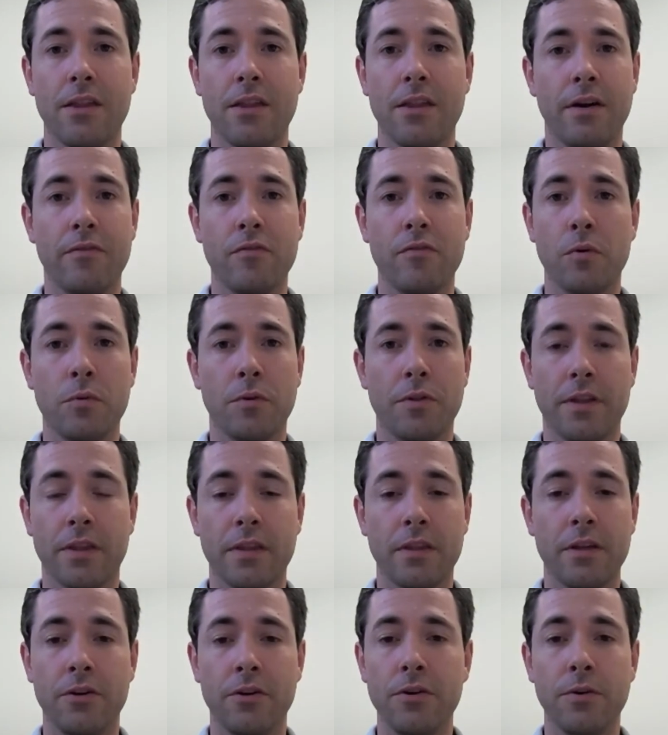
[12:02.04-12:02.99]
everyone will think
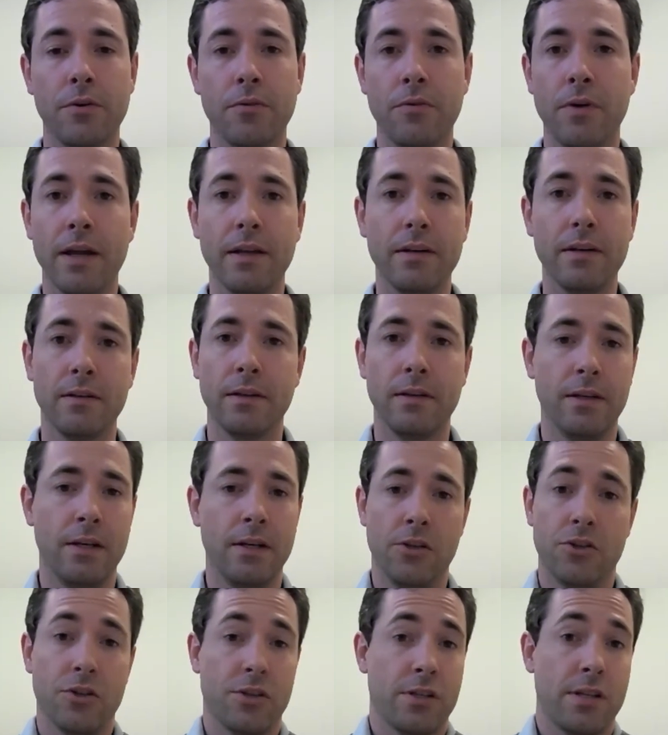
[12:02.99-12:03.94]
that they do it right,
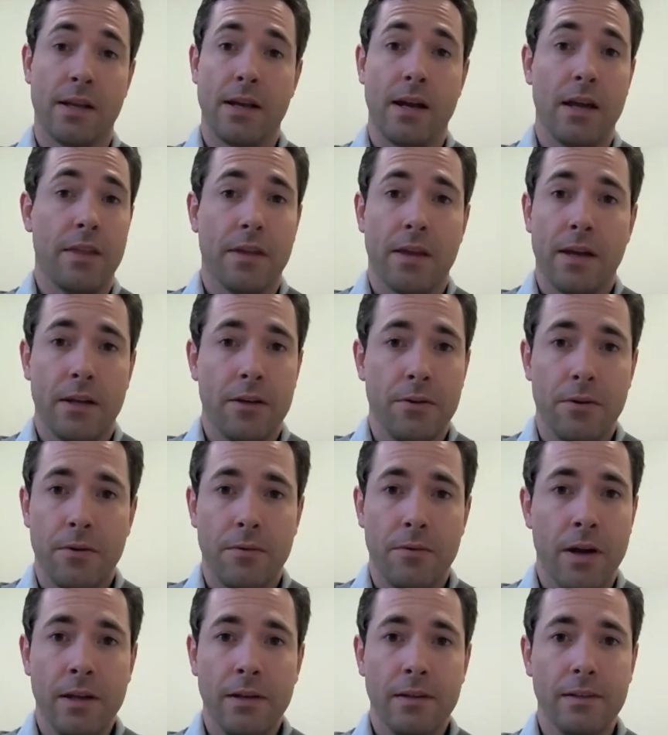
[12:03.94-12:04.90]
just like I think I do it
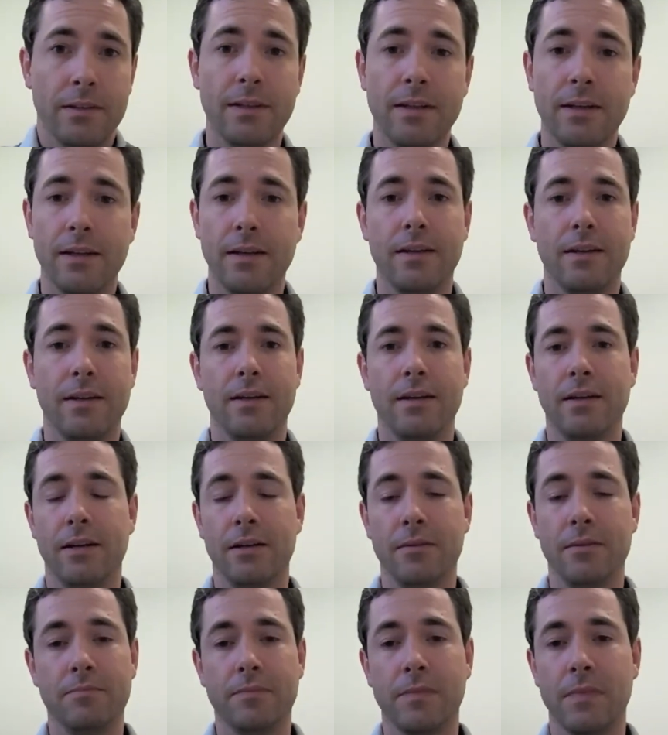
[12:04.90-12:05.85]
right.
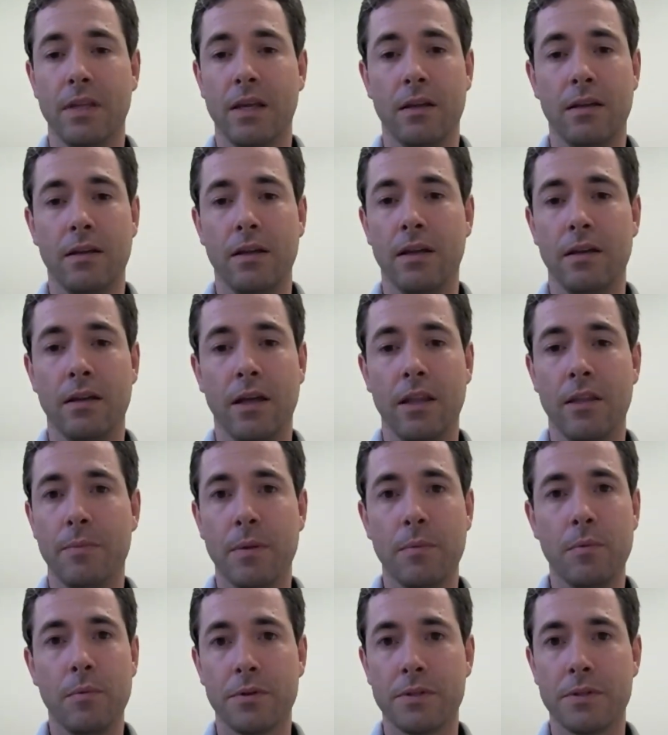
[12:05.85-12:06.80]
And other
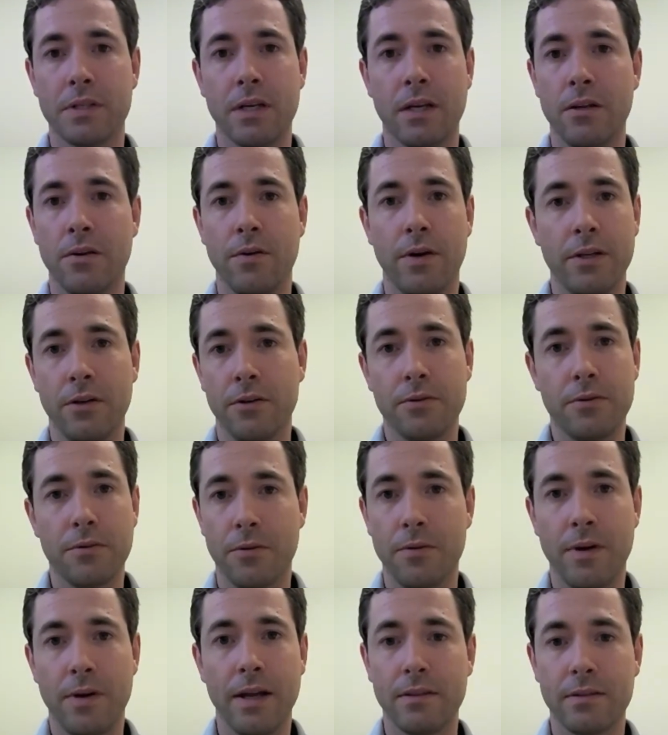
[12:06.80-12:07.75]
people will say, no, I don't do it
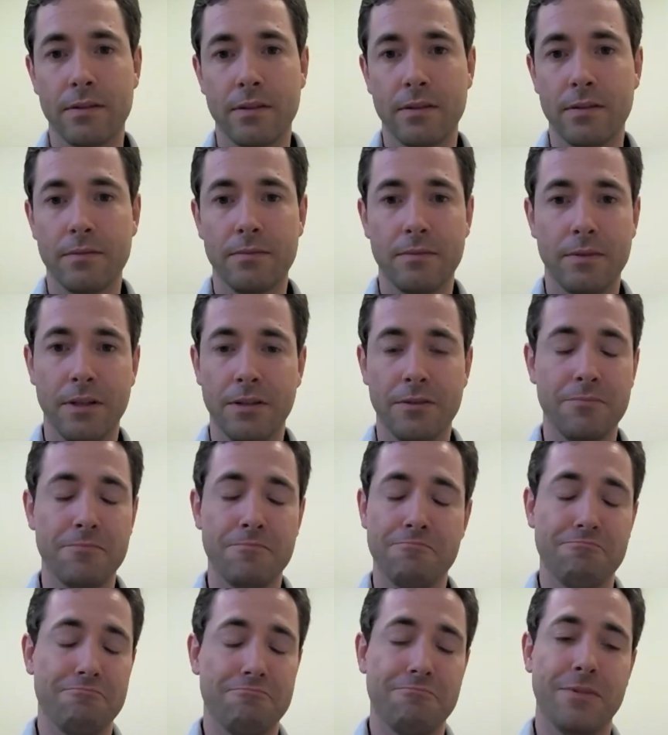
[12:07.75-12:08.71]
right.
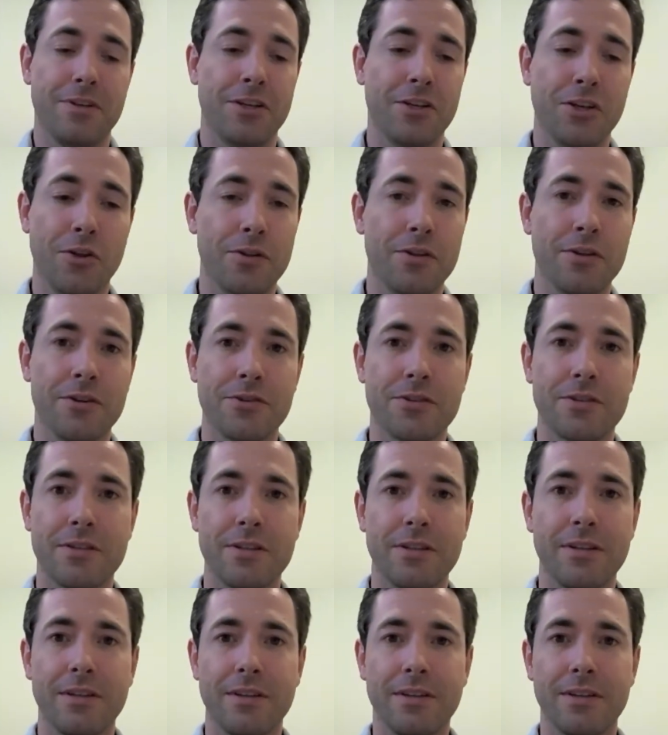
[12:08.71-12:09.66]
And
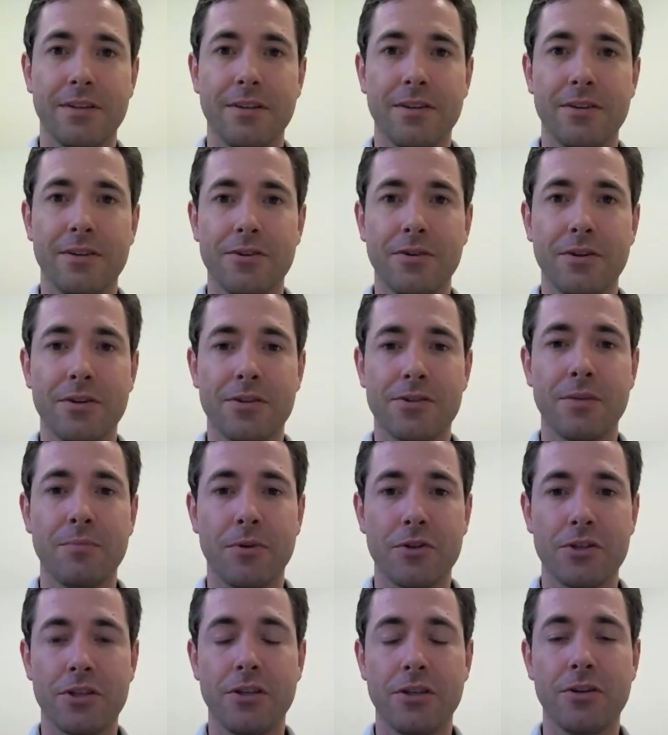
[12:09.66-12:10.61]
there's only so
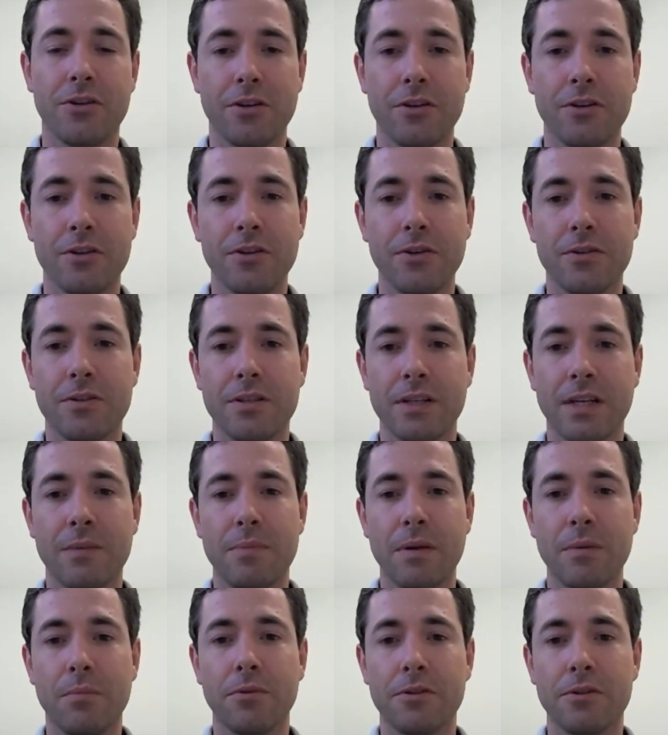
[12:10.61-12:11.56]
much that you can do to get
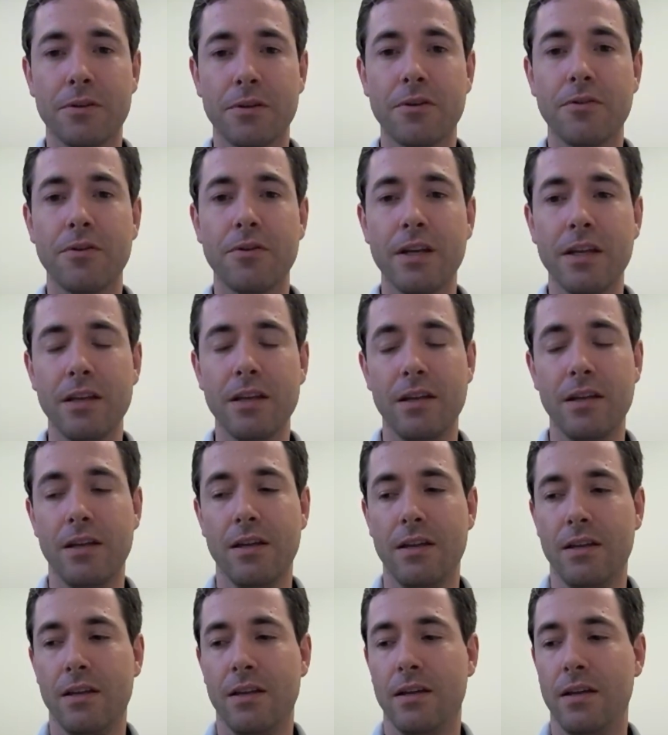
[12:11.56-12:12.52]
people to agree.
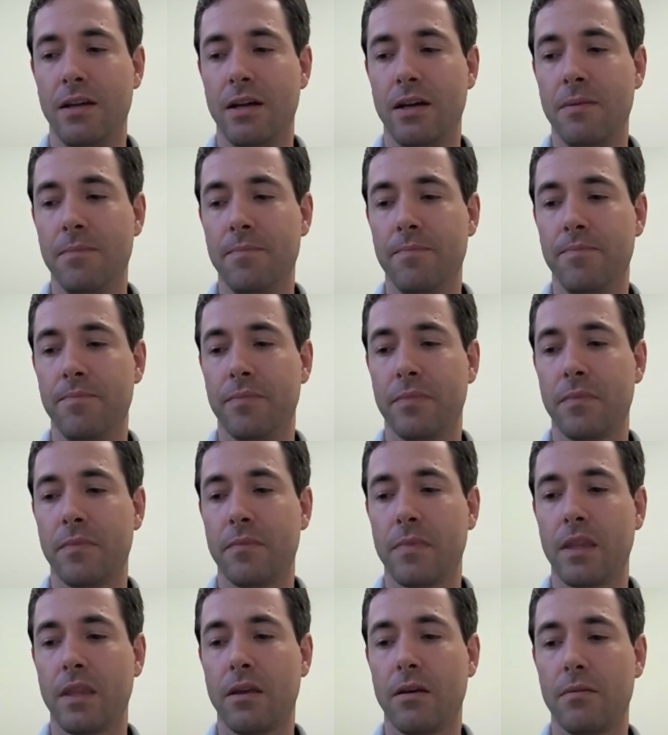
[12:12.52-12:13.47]

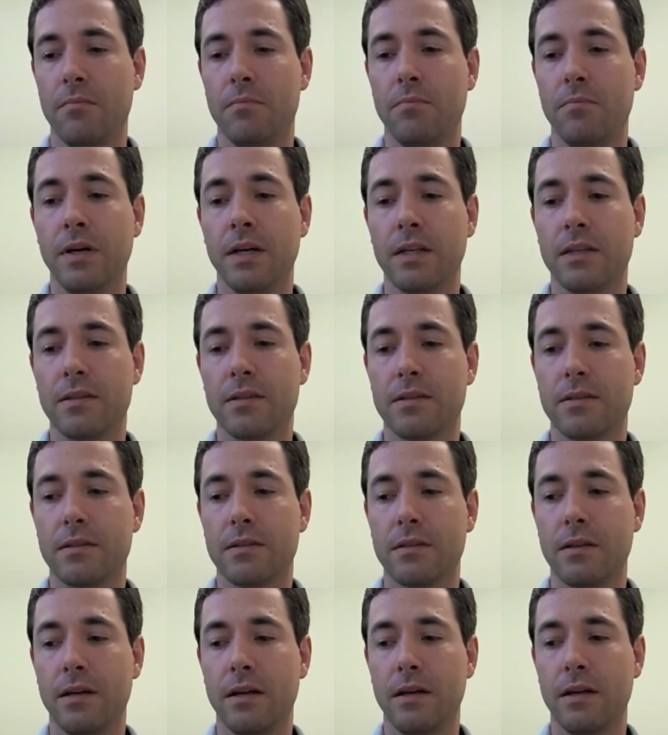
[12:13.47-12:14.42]
But
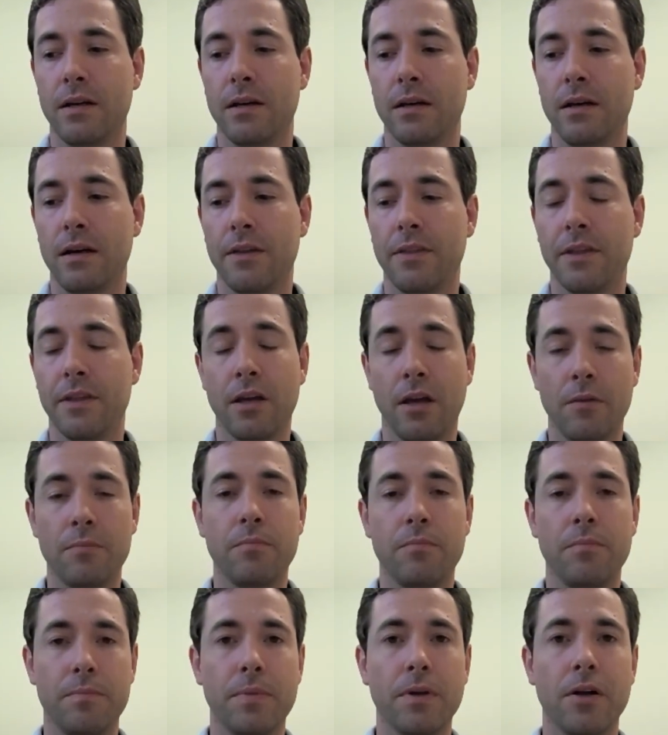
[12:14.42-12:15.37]
I think
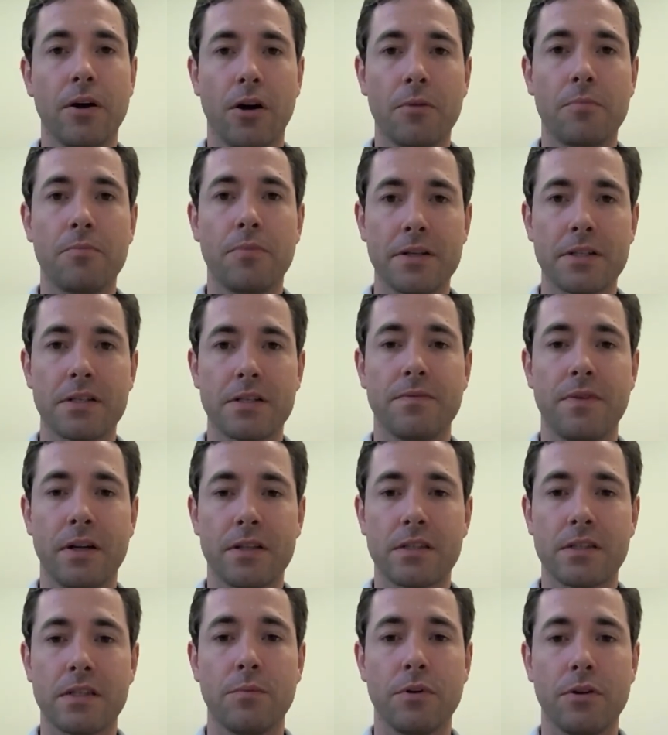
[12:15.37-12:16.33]
I'd be hard pressed to
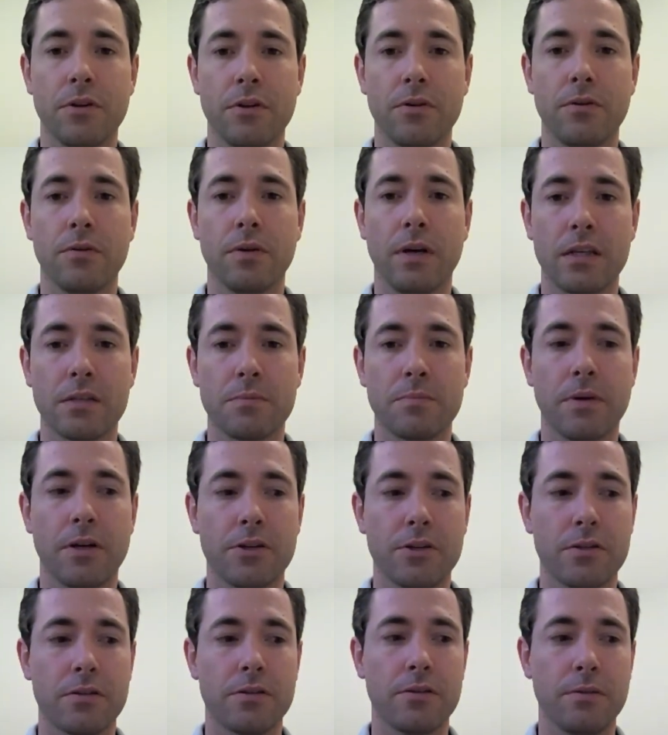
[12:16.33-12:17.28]
find someone who has
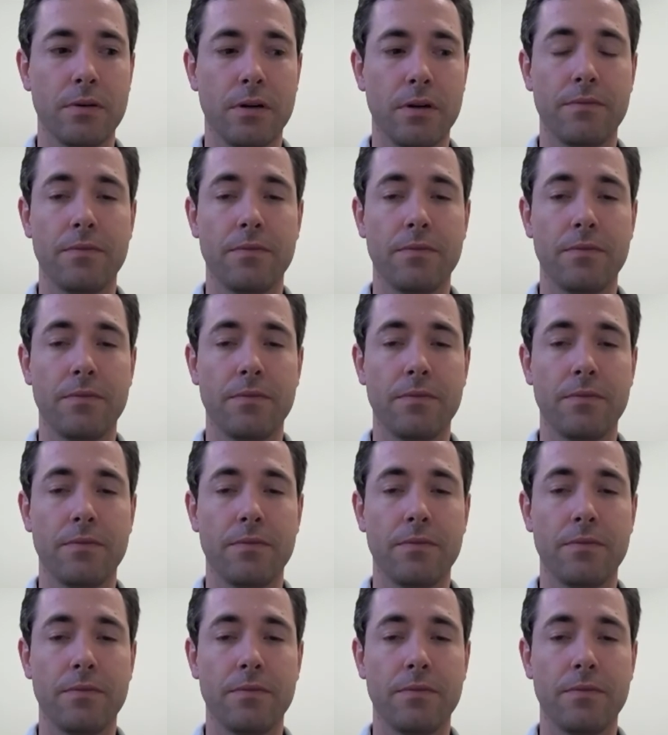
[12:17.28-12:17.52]
patients who